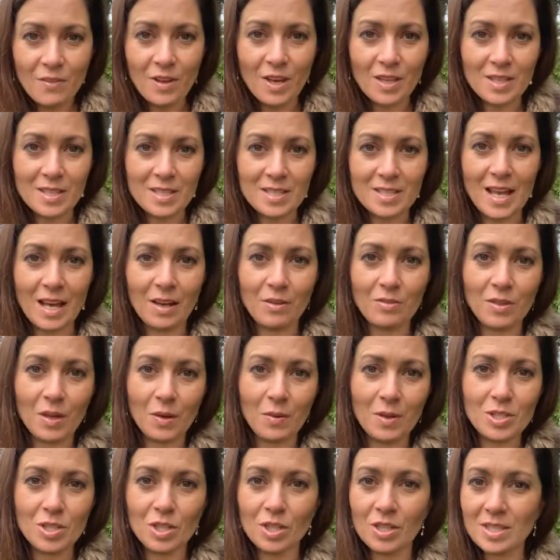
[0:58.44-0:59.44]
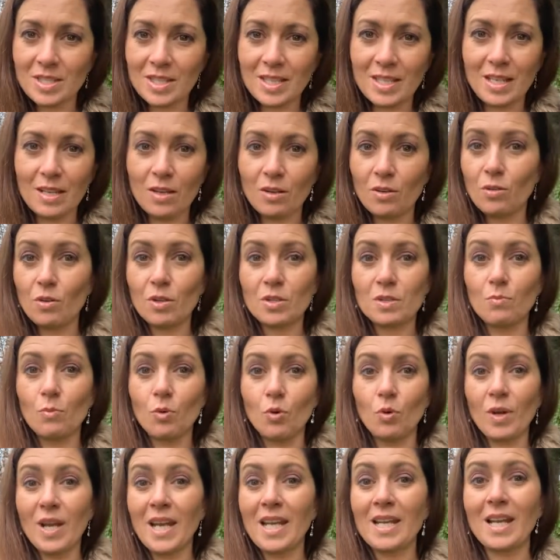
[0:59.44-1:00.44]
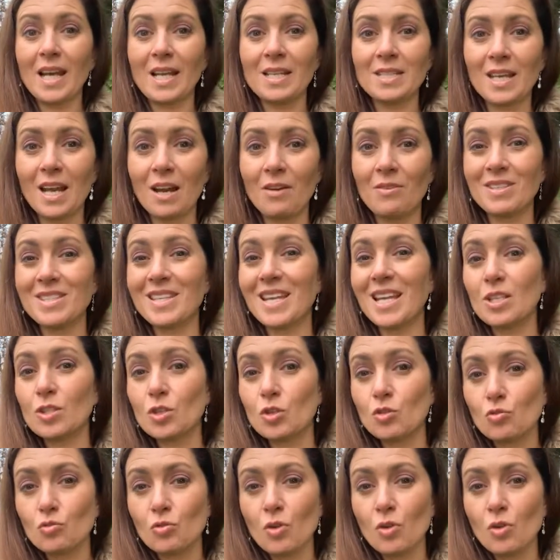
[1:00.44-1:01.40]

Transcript: Further south, though, as you can see across more inland areas, it's